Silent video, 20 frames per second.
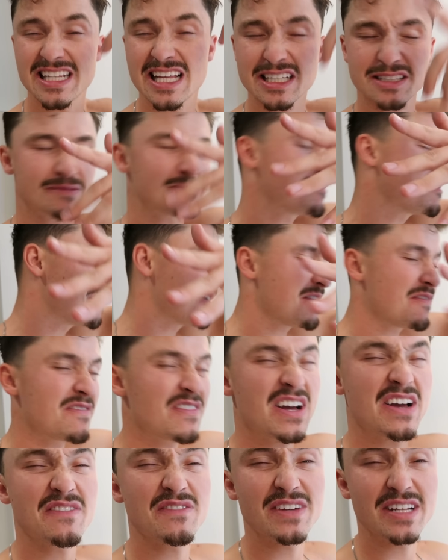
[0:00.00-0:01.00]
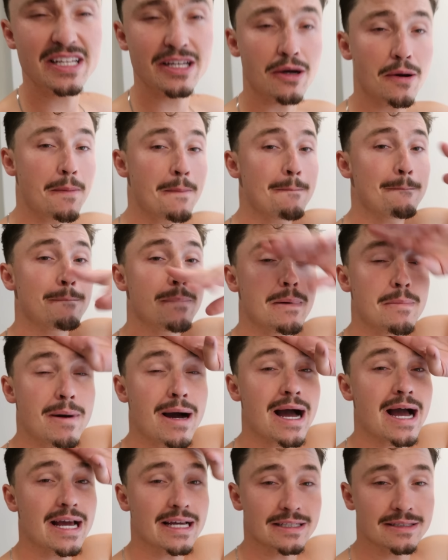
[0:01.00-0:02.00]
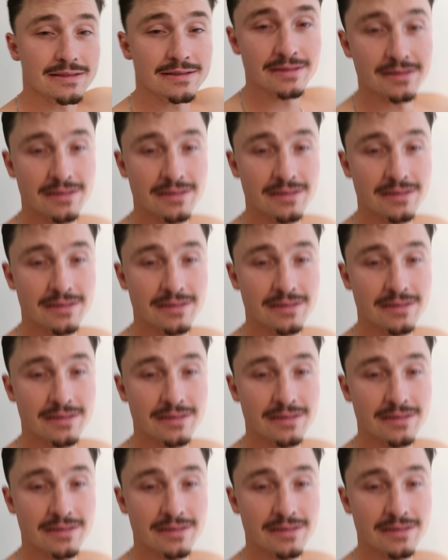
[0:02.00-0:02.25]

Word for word: the next video. Bye-bye.